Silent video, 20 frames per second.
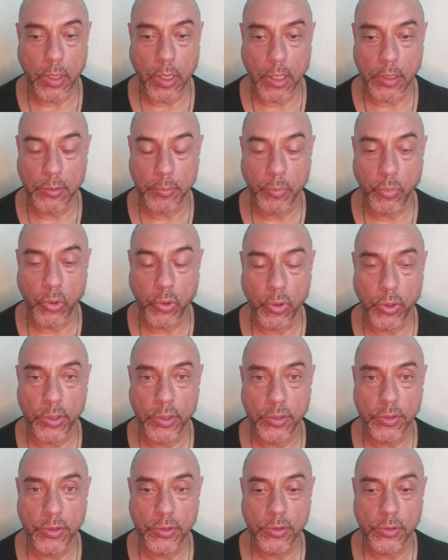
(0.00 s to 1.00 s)
at
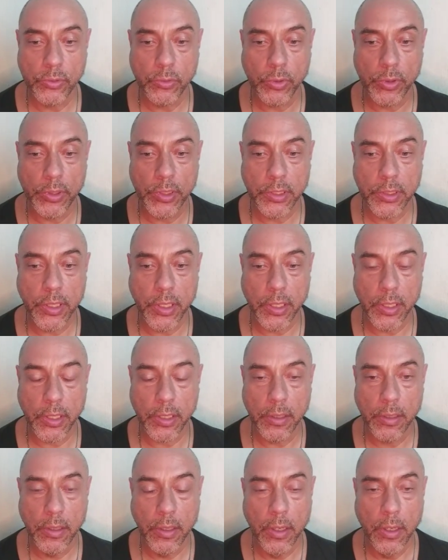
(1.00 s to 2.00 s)
points during the
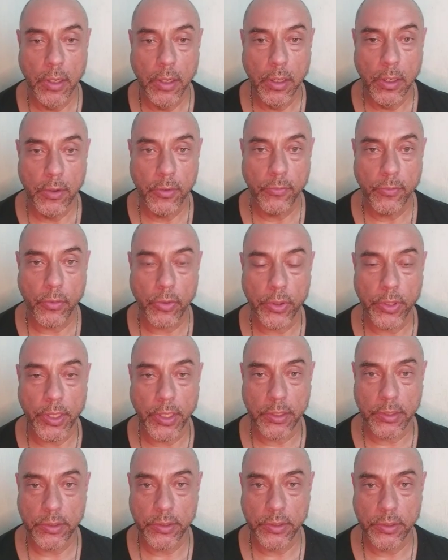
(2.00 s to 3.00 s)
day,
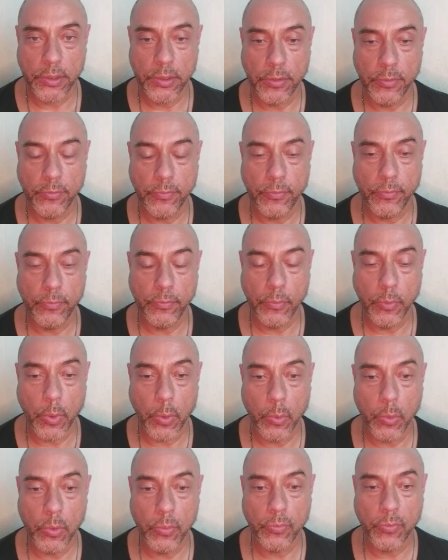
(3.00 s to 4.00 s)
forget.
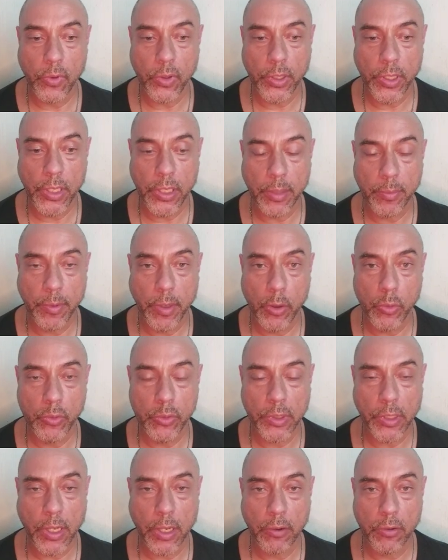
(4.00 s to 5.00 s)
We will forget
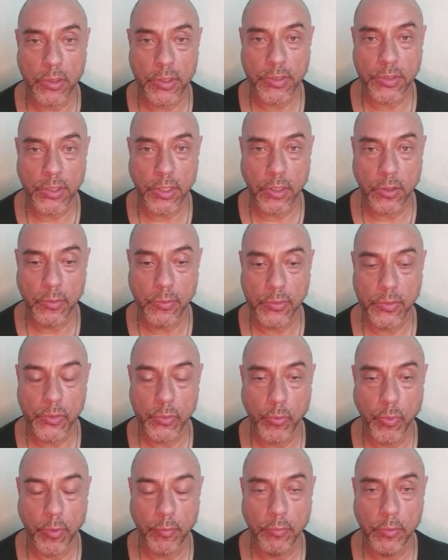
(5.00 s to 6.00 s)
about
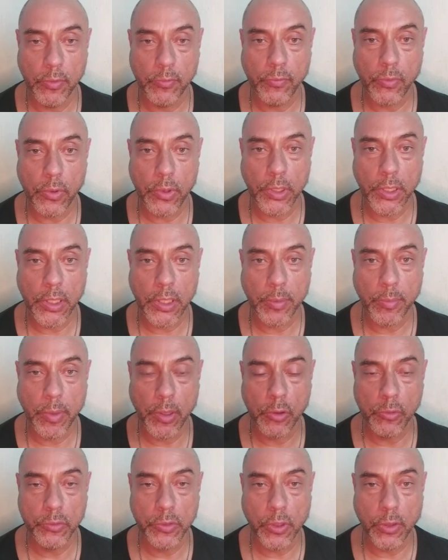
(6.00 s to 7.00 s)
ourselves. We will forget
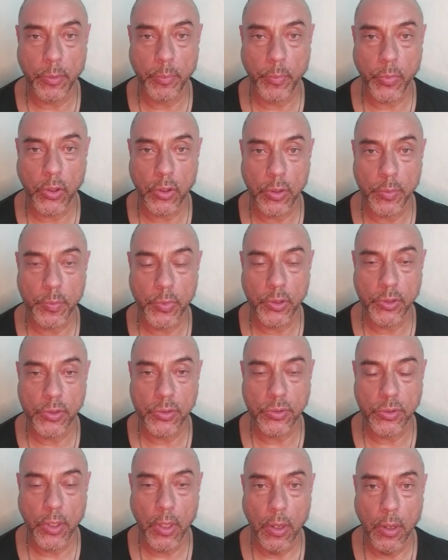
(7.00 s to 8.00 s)
about our
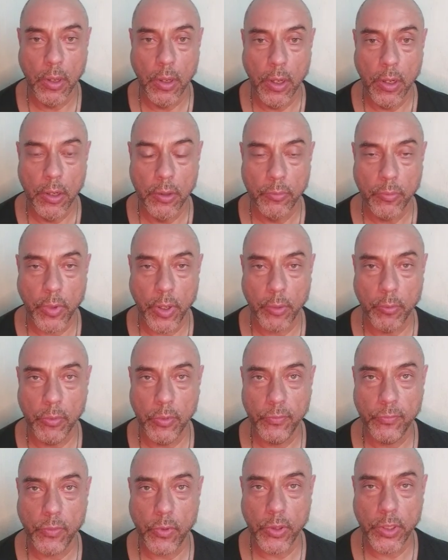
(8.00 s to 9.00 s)
purpose. We
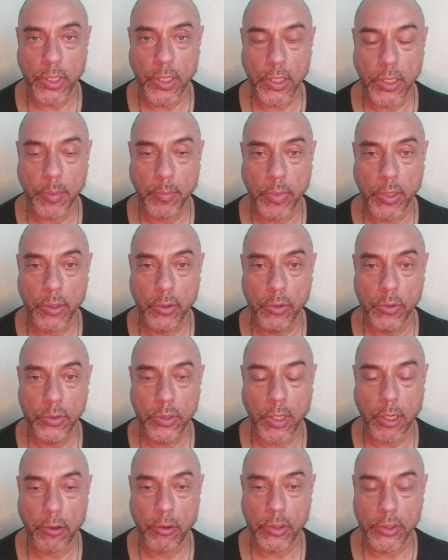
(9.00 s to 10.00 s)
will forget
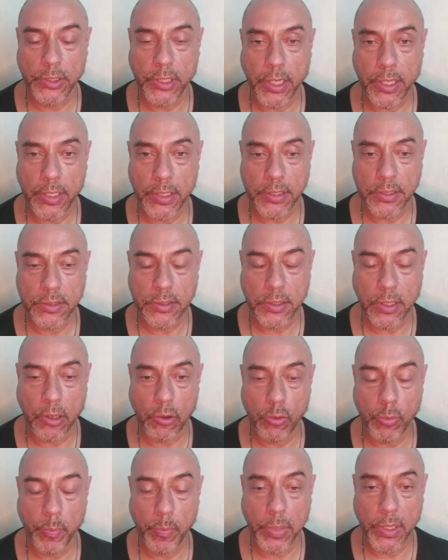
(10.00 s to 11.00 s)
about our task,
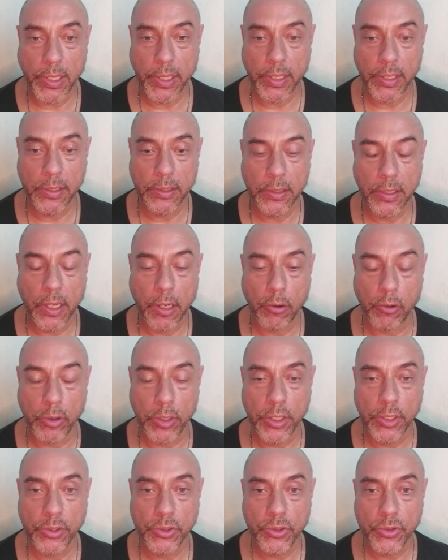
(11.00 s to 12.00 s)
our plan, our
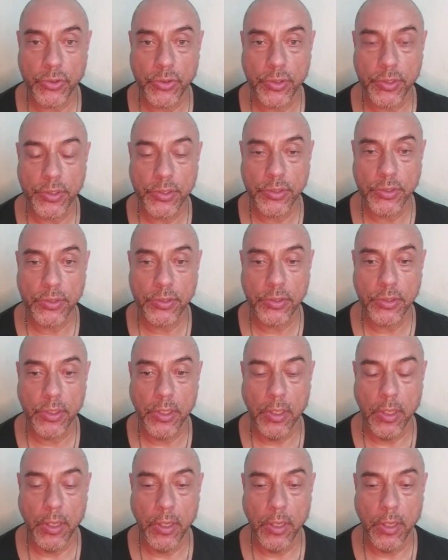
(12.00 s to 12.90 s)
interest,